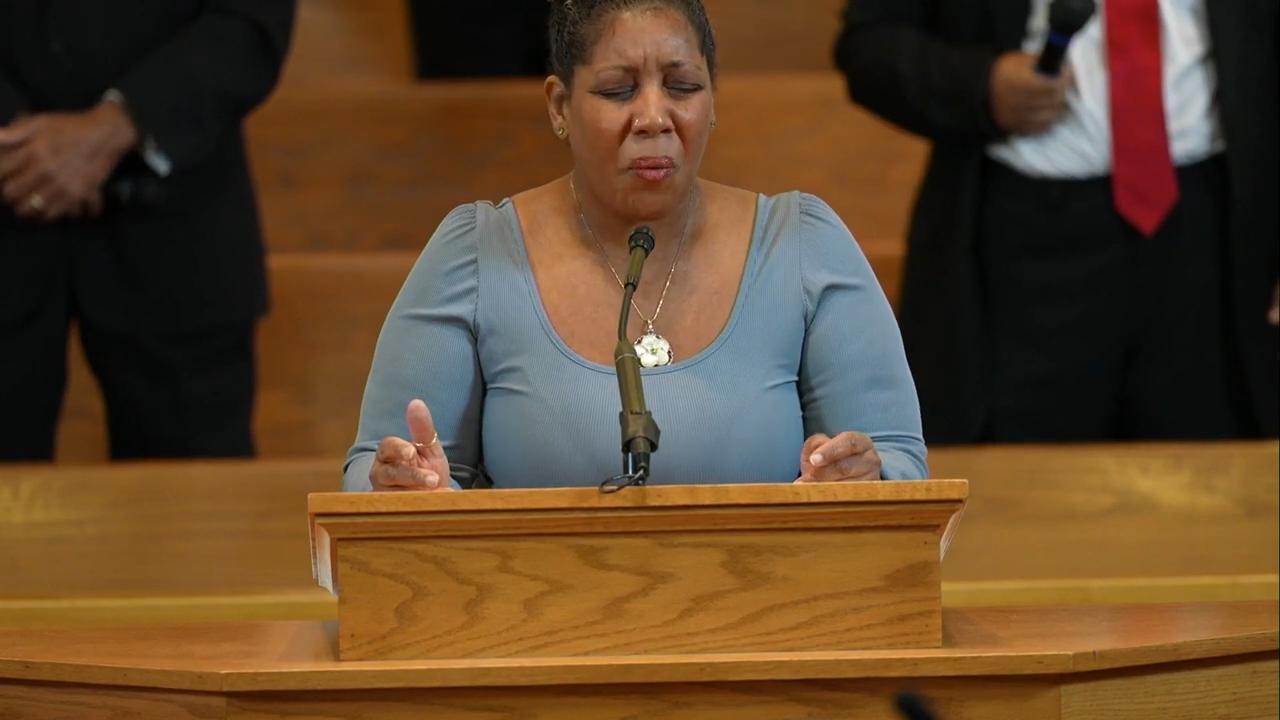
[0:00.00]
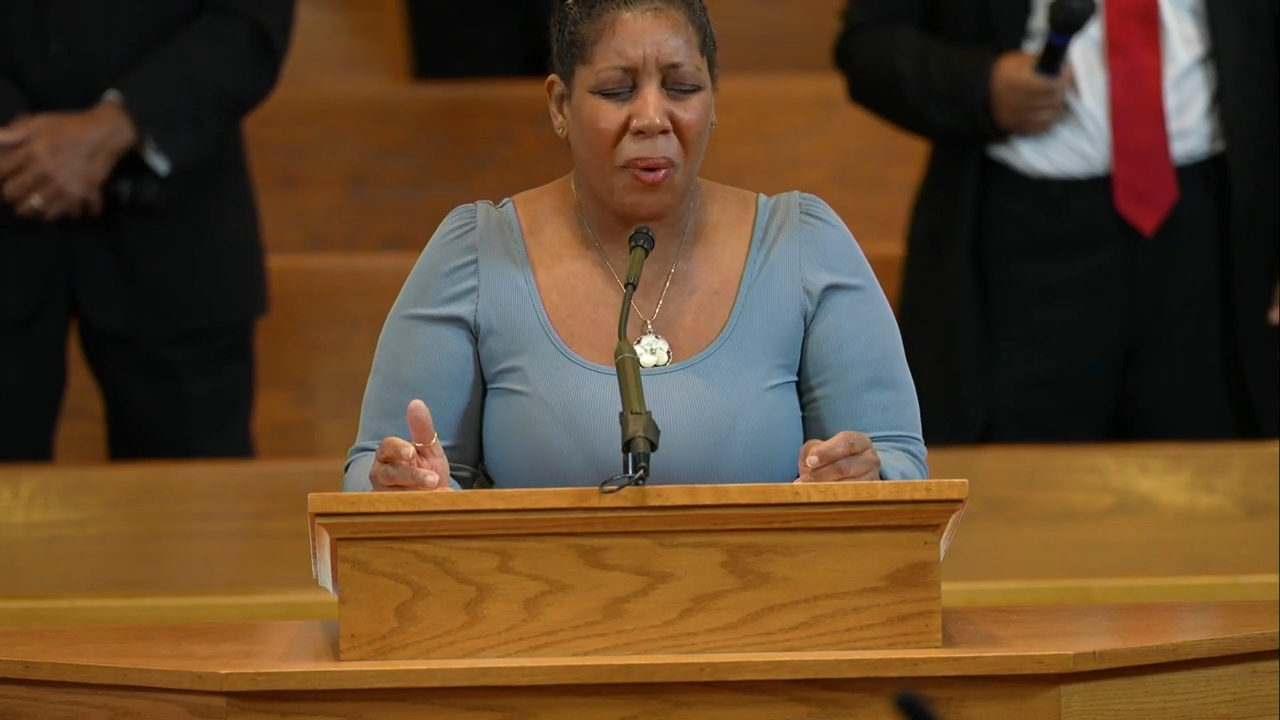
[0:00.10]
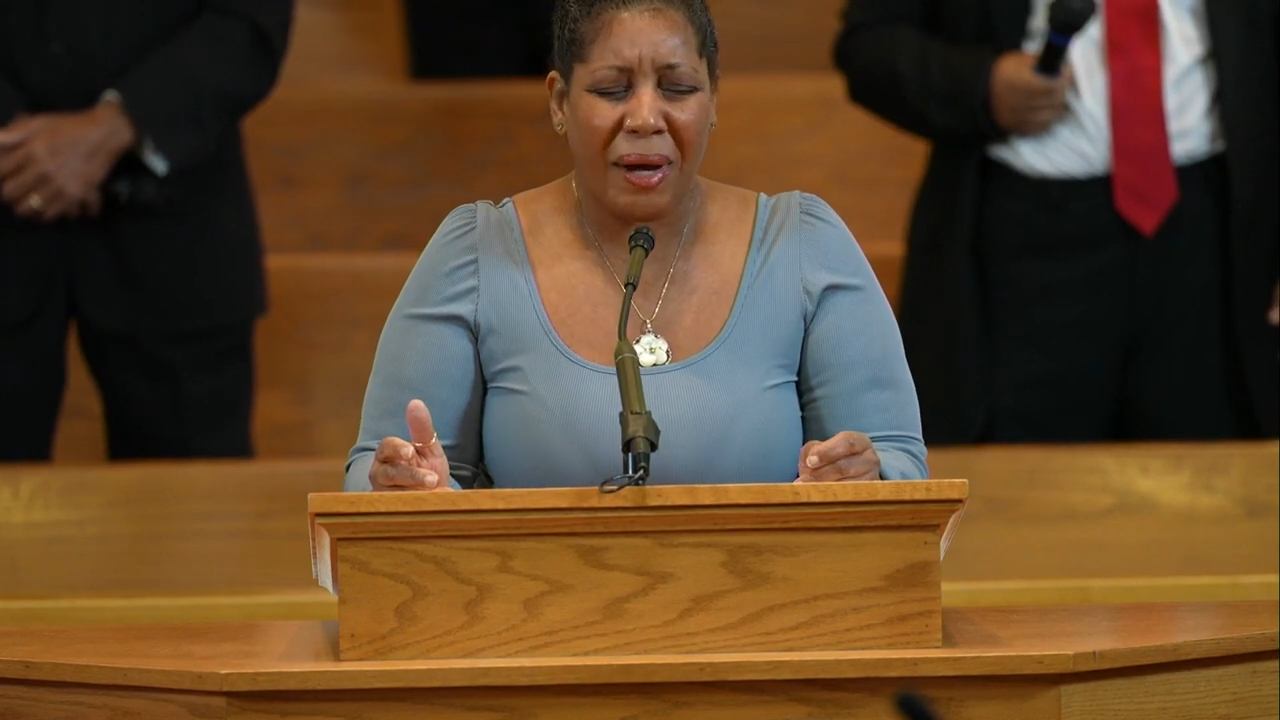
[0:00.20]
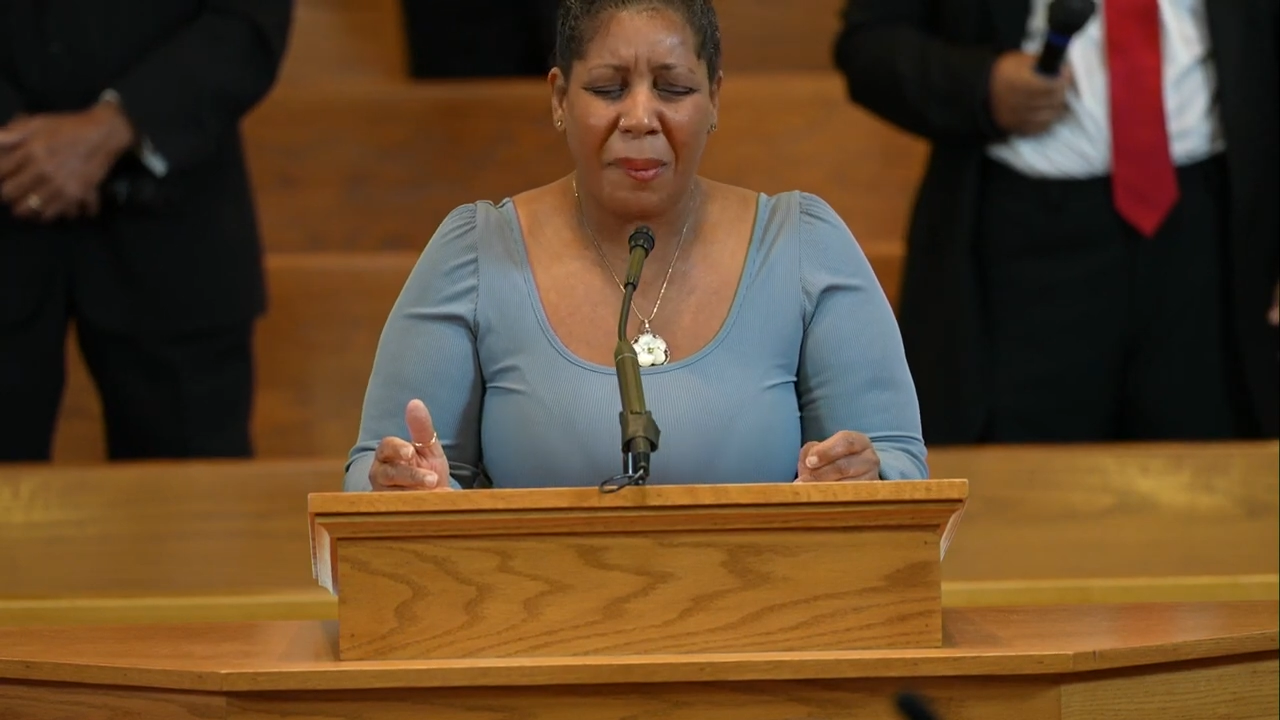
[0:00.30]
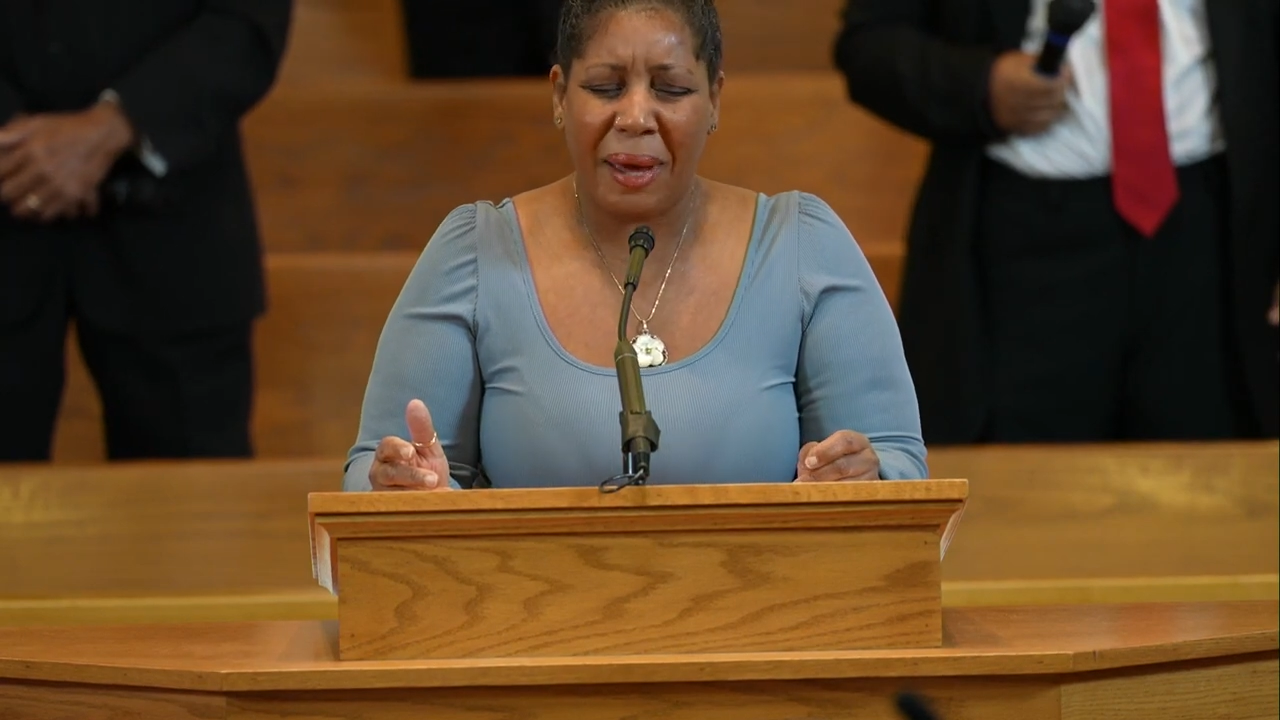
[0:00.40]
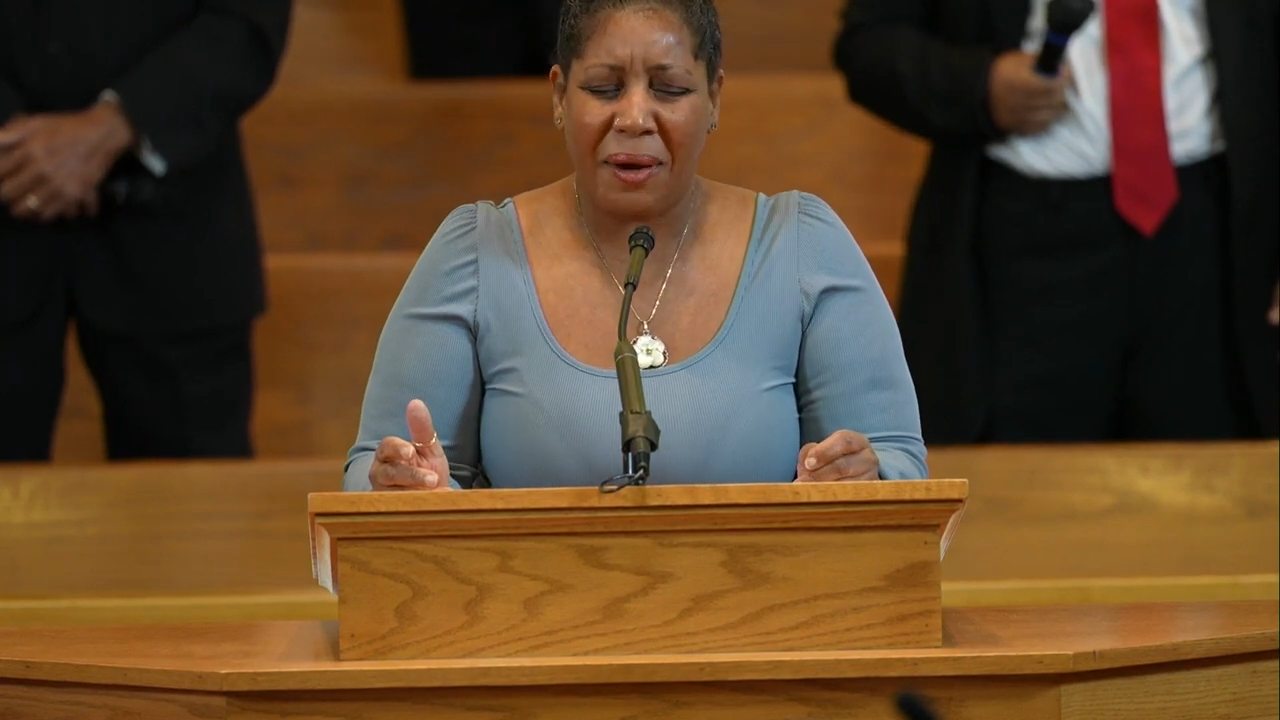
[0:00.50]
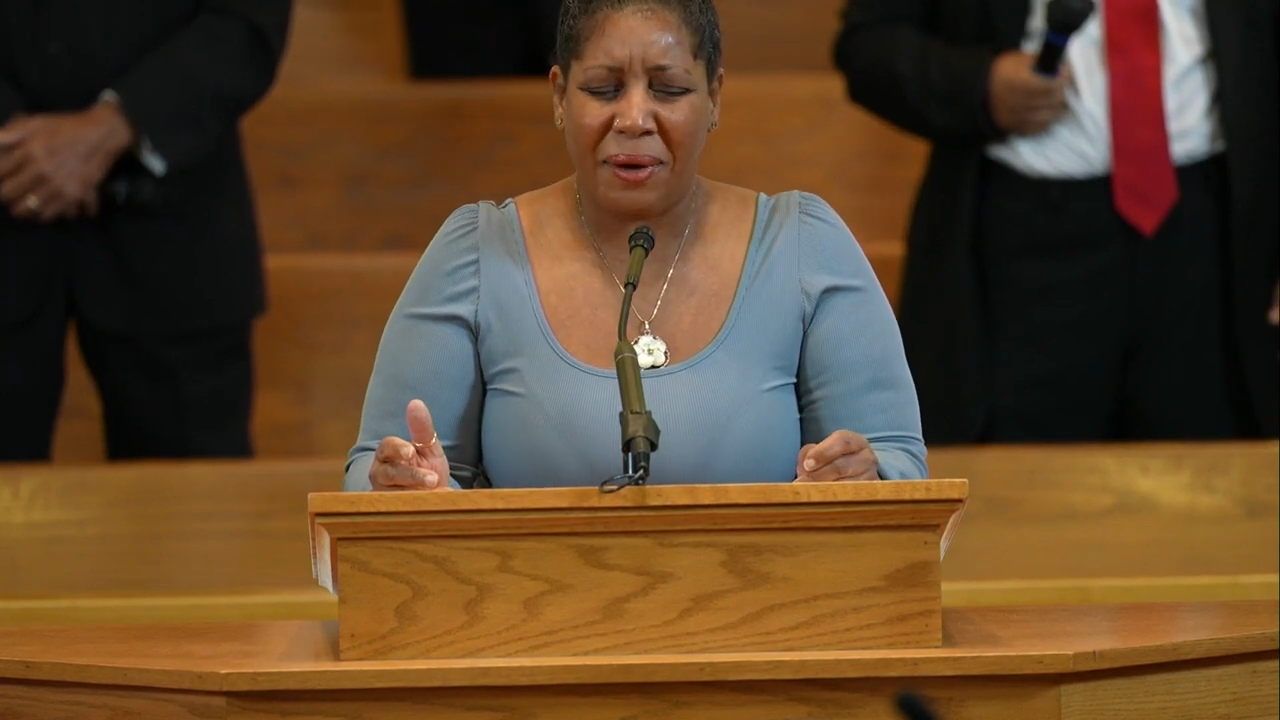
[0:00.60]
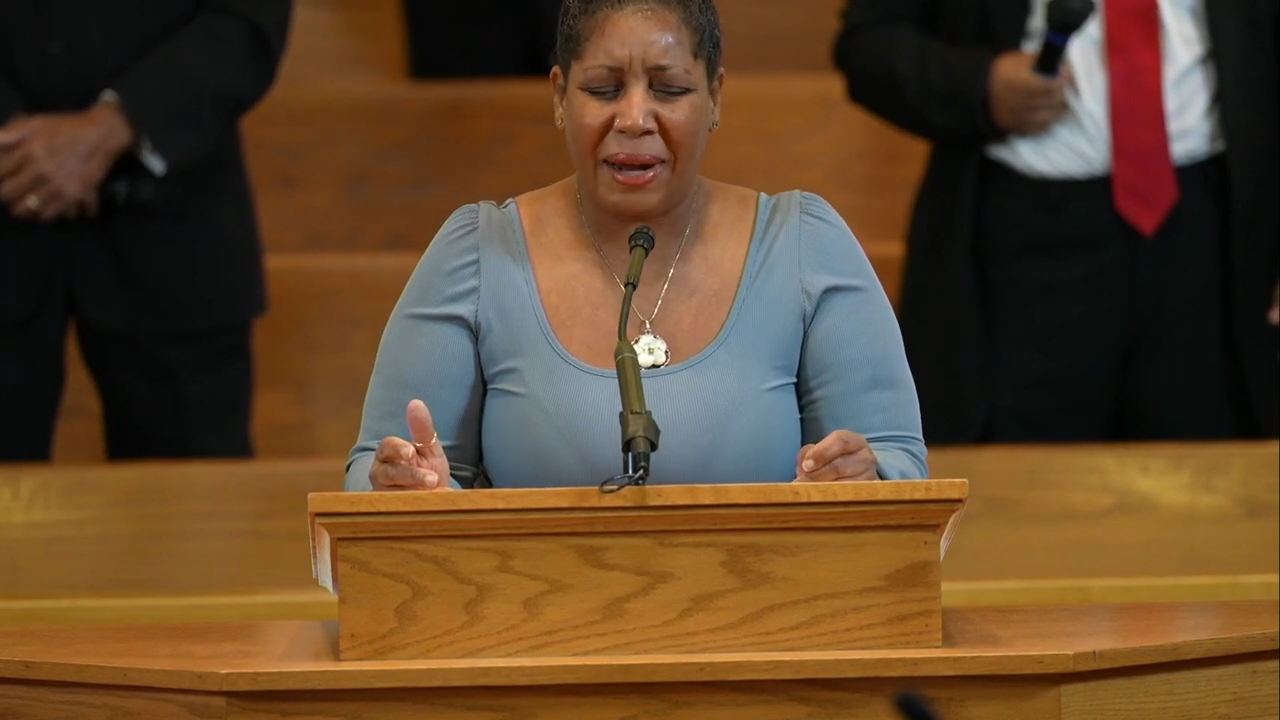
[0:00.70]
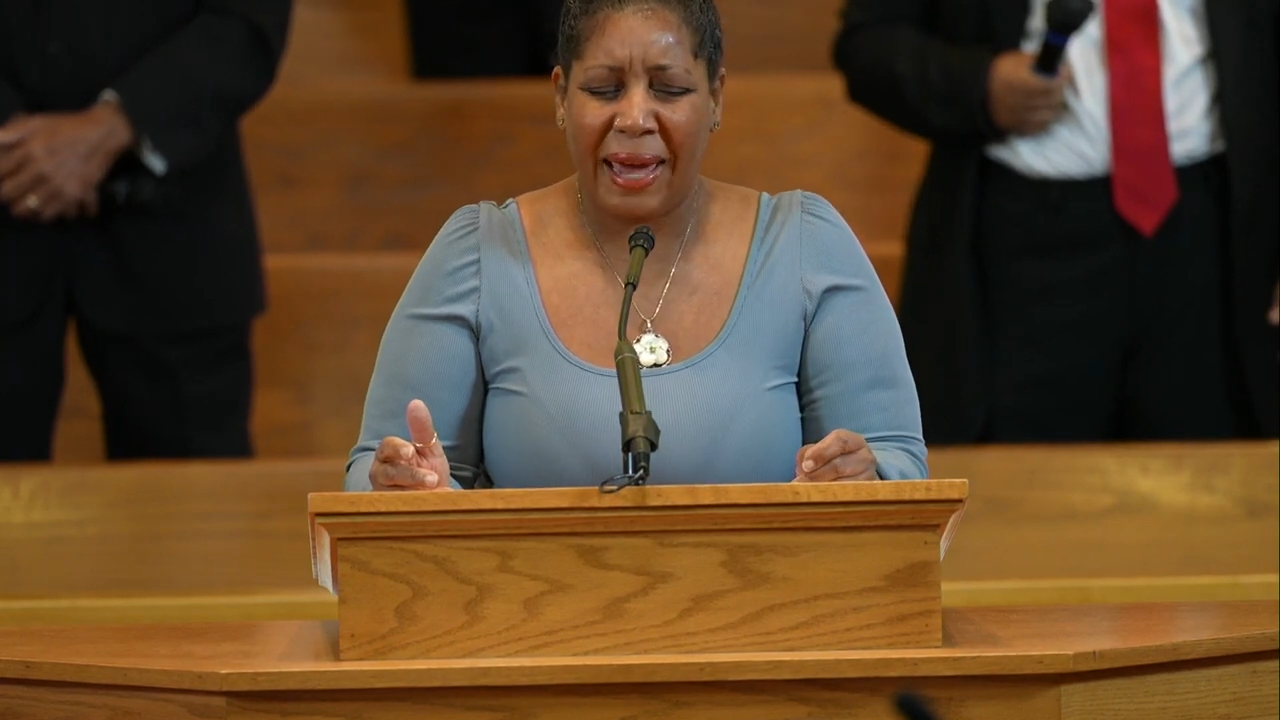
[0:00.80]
what am I going